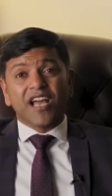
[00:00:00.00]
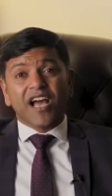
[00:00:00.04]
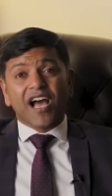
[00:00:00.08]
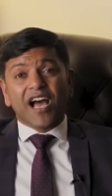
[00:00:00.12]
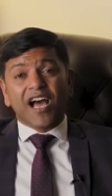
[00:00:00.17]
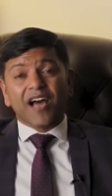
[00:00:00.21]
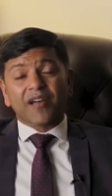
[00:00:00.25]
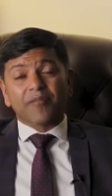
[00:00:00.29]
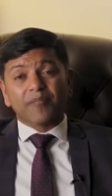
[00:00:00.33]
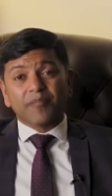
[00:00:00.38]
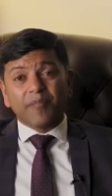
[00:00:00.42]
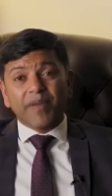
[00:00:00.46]

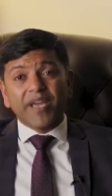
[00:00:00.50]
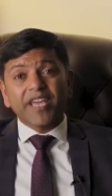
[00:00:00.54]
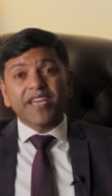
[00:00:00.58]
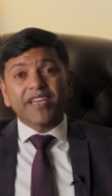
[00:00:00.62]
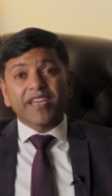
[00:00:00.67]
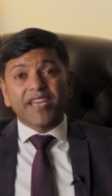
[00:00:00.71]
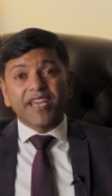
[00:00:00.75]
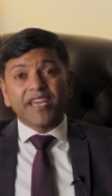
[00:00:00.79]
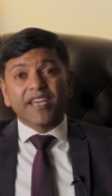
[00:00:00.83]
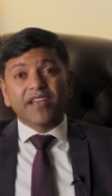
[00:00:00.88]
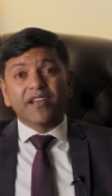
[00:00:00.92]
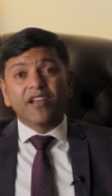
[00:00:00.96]
are
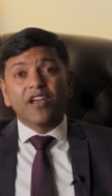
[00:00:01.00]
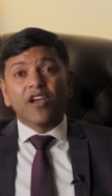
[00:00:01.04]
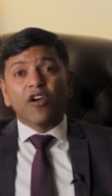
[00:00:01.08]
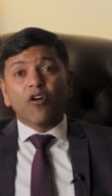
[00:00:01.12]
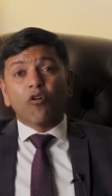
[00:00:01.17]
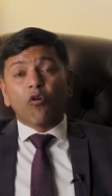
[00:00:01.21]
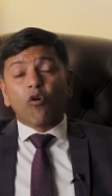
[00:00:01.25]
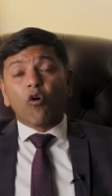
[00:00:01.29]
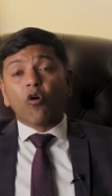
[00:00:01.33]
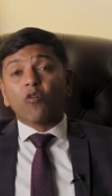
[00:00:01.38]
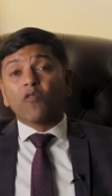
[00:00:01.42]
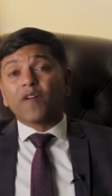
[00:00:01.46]
making
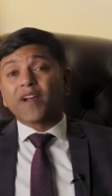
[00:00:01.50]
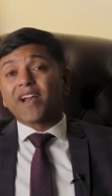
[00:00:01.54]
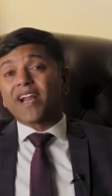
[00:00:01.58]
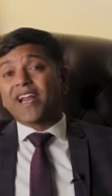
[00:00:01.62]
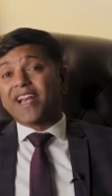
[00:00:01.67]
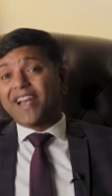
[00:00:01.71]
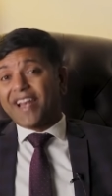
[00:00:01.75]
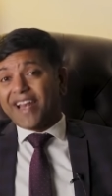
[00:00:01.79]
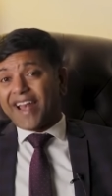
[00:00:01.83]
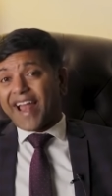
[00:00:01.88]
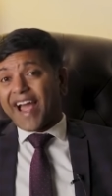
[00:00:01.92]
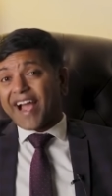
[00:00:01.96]
over a
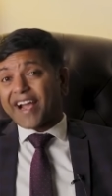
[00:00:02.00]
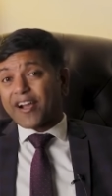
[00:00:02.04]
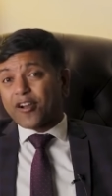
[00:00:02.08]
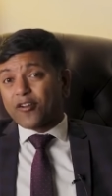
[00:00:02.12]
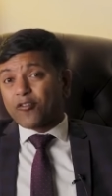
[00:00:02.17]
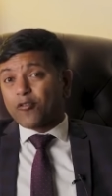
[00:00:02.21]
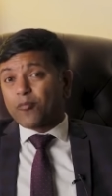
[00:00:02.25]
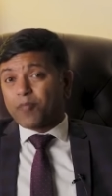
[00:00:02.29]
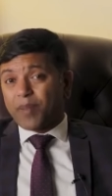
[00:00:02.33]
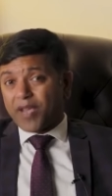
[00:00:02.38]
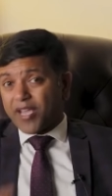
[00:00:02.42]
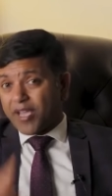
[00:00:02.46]
lakh
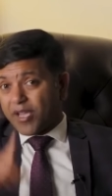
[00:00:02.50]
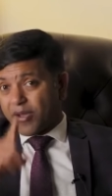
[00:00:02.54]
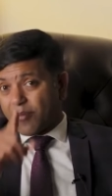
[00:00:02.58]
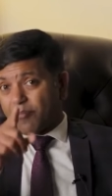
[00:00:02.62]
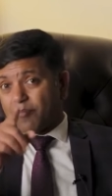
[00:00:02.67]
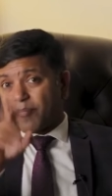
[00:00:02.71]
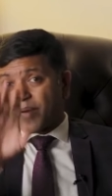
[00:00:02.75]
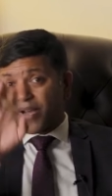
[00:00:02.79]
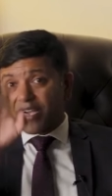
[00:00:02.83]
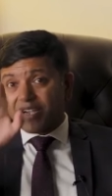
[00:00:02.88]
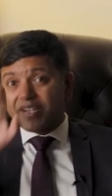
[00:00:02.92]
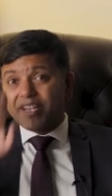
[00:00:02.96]
rupee
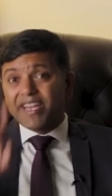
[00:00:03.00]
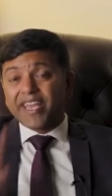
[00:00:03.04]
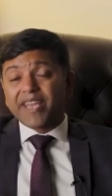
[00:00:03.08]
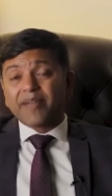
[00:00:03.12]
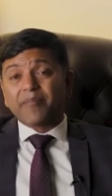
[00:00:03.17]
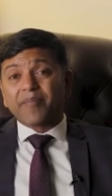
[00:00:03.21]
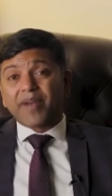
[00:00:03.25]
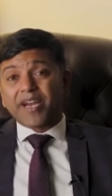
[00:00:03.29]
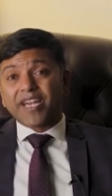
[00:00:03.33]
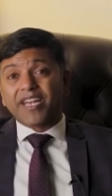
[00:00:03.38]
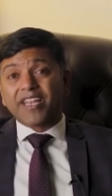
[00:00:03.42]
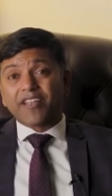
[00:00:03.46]
per day,
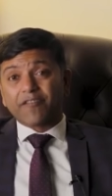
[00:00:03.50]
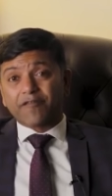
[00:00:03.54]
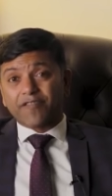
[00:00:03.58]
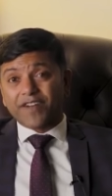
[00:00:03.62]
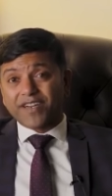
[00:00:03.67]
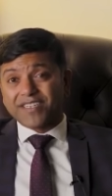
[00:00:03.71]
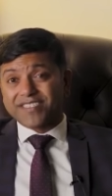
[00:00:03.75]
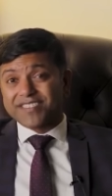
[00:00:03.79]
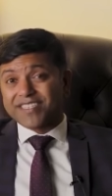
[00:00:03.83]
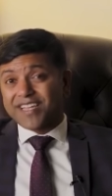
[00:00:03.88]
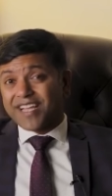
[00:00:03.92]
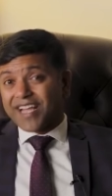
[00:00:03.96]
my dear
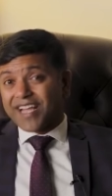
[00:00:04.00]
friends.